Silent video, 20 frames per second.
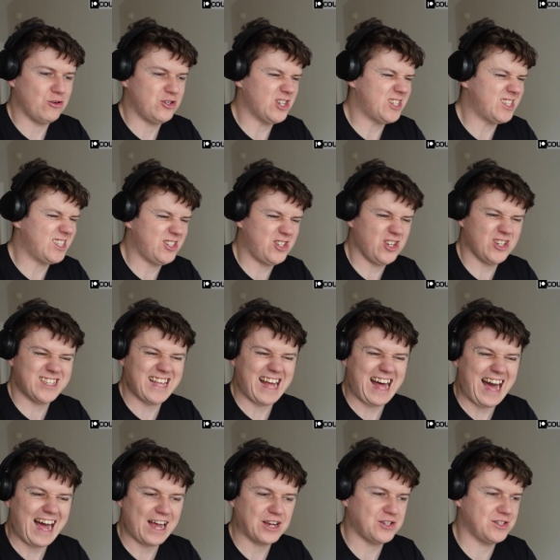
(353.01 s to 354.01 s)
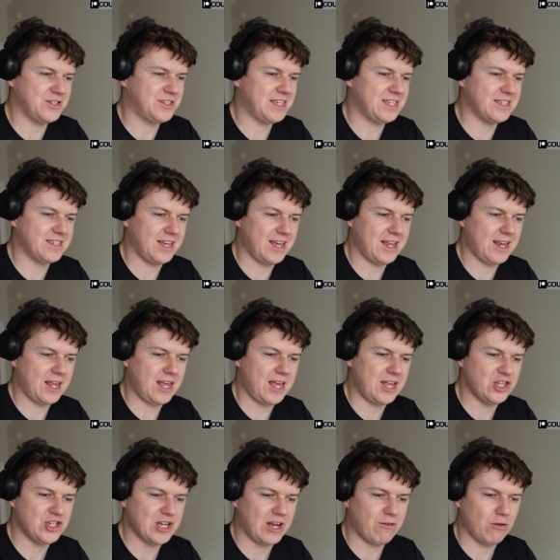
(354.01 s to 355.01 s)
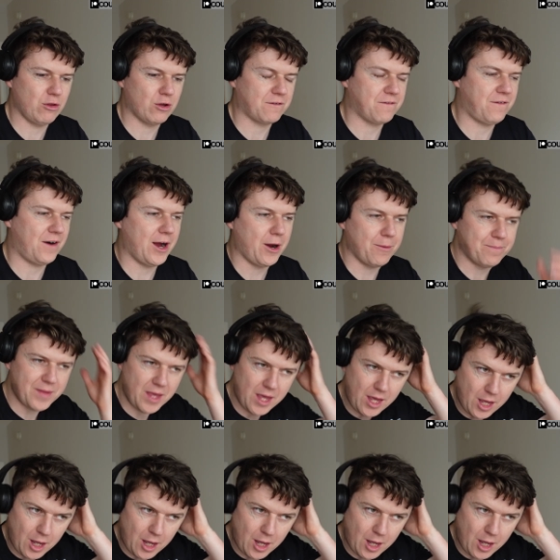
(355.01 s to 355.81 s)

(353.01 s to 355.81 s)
just, just the action scenes in, in general look fire.